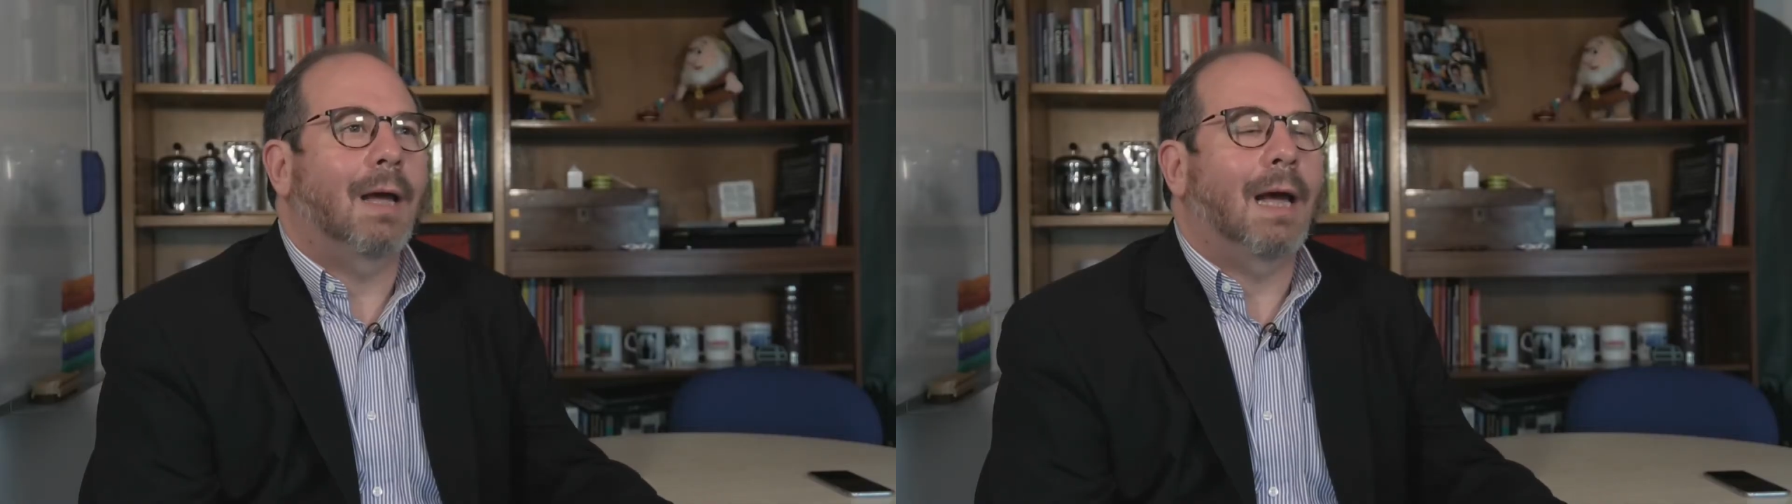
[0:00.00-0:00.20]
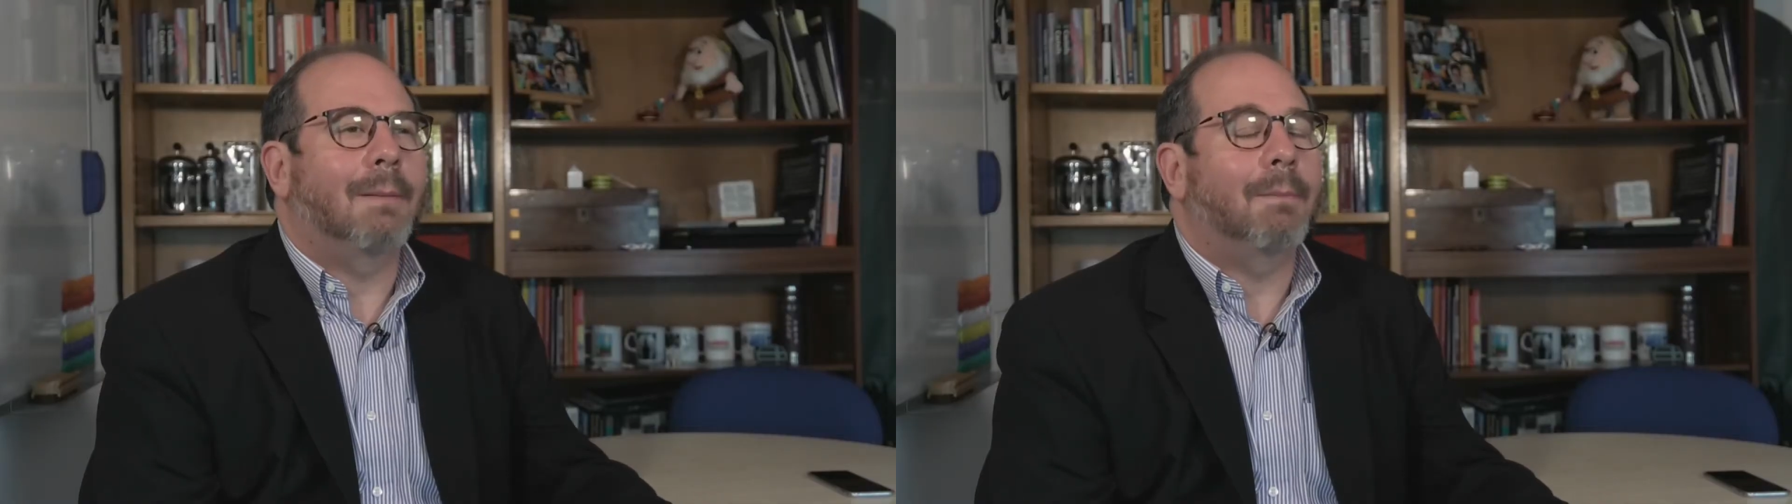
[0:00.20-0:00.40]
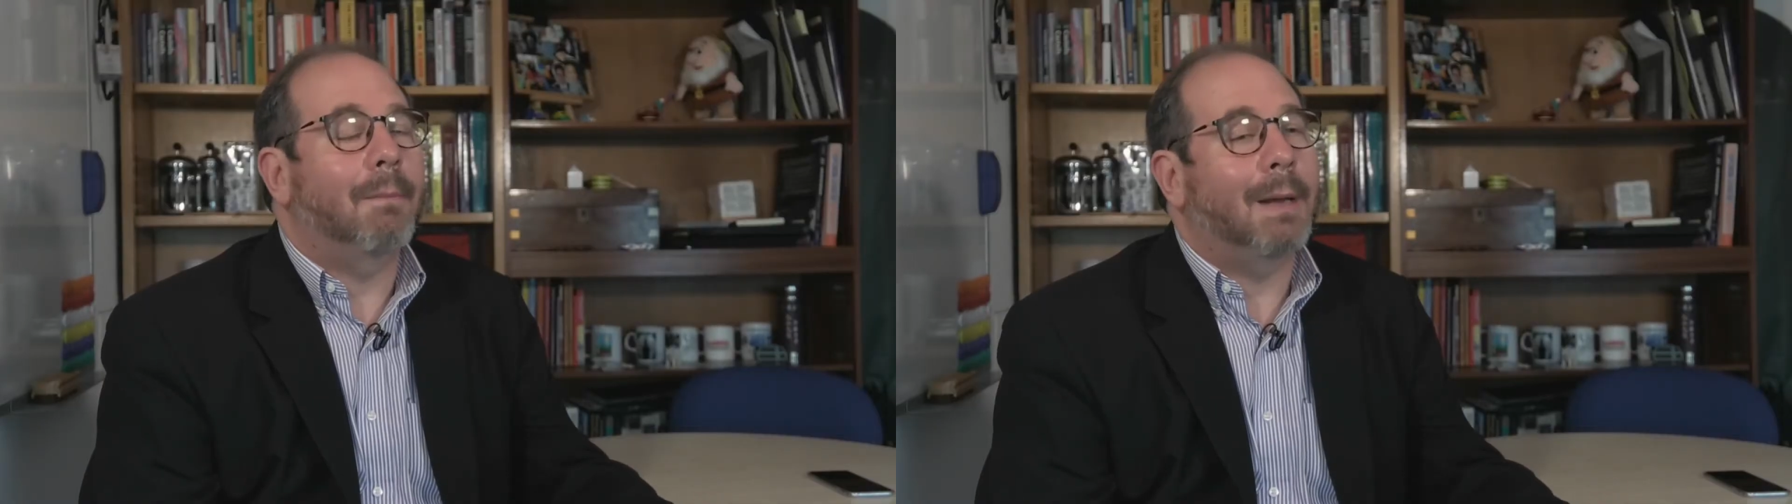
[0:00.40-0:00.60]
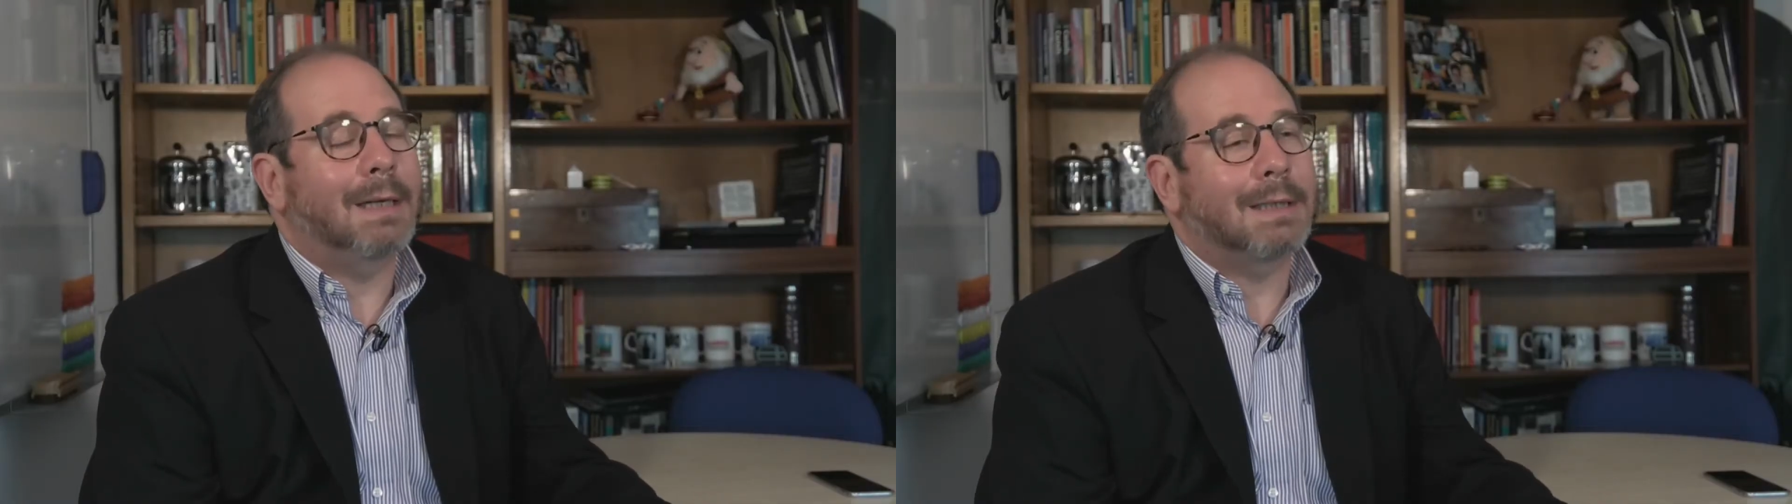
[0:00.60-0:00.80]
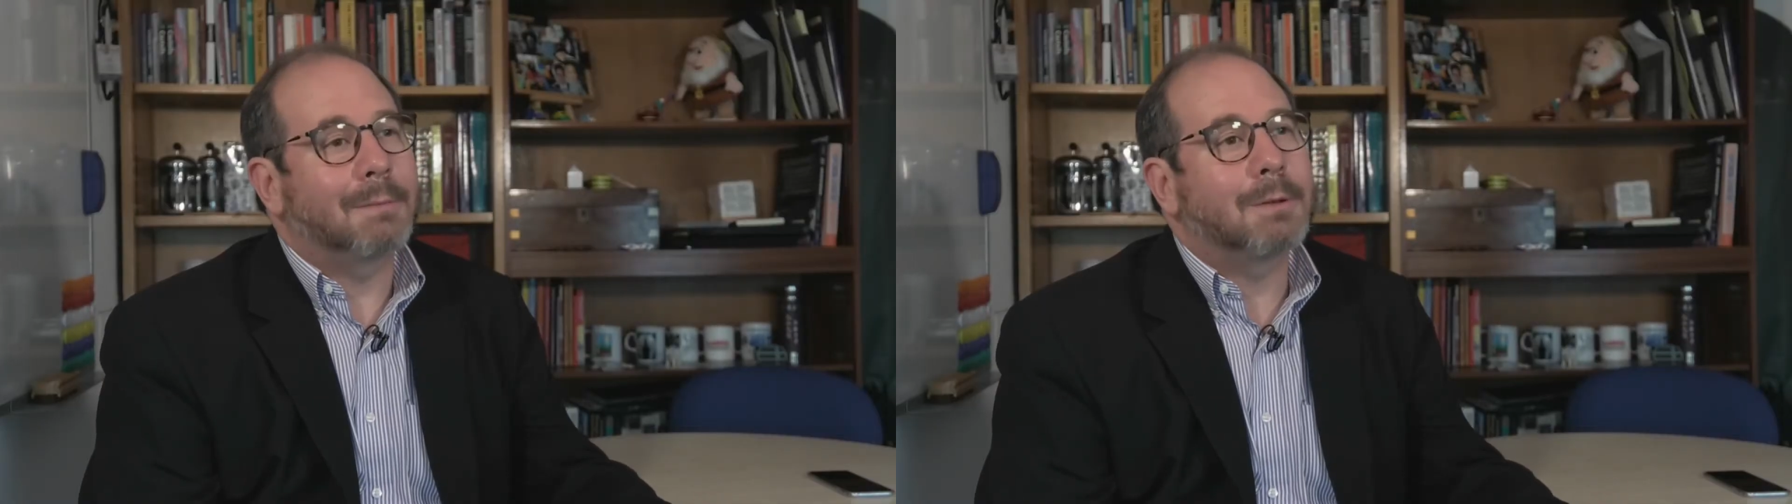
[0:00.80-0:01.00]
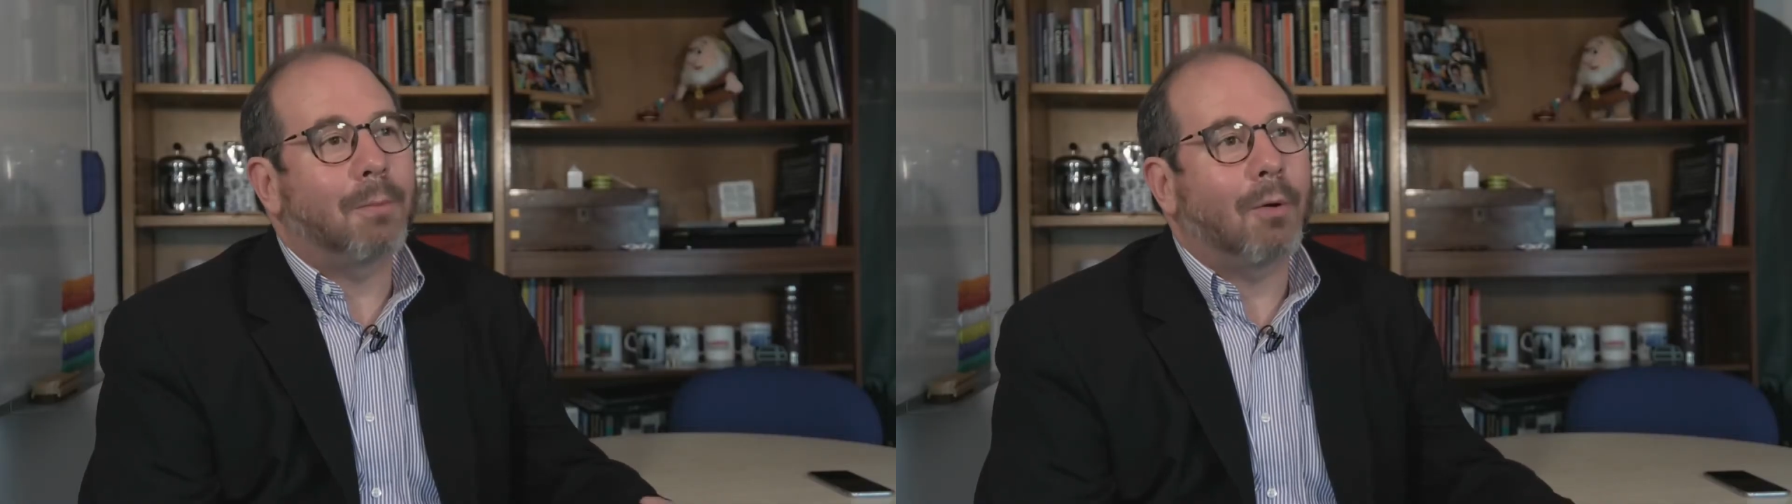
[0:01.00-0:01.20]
and many times